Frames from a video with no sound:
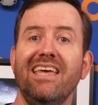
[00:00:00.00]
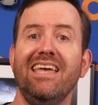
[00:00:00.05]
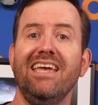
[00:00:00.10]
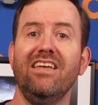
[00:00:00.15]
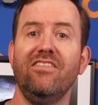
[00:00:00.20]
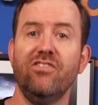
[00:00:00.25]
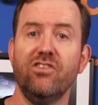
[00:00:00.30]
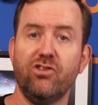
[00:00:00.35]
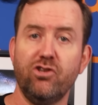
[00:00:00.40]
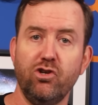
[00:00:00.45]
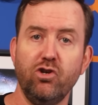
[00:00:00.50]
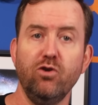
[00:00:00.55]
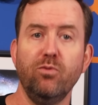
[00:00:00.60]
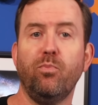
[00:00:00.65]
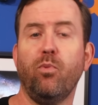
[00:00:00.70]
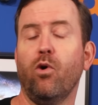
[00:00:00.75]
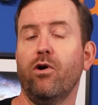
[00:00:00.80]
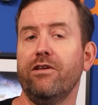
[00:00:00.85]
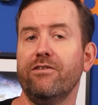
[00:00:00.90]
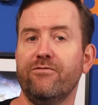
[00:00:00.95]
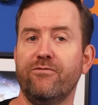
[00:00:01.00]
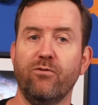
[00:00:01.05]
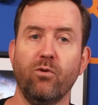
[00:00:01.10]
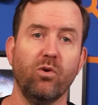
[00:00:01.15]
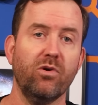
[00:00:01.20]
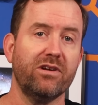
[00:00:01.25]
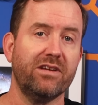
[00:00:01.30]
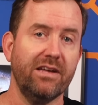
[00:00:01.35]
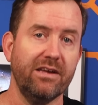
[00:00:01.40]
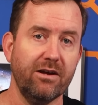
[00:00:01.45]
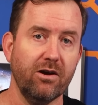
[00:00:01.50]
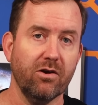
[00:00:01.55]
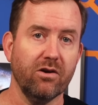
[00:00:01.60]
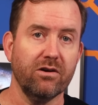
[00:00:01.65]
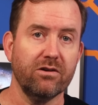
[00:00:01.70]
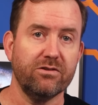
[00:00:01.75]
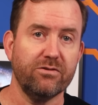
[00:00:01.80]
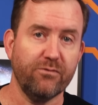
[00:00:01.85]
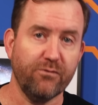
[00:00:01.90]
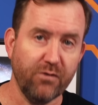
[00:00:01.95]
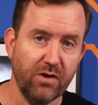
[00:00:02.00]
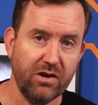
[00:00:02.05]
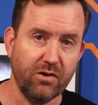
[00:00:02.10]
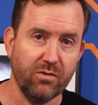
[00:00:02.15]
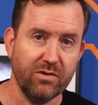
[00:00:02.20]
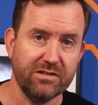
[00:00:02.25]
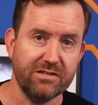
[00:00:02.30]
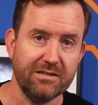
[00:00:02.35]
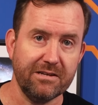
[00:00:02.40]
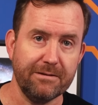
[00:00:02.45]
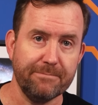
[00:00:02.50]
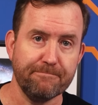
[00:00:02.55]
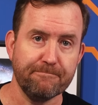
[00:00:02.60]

in the 2.4 gigahertz frequency.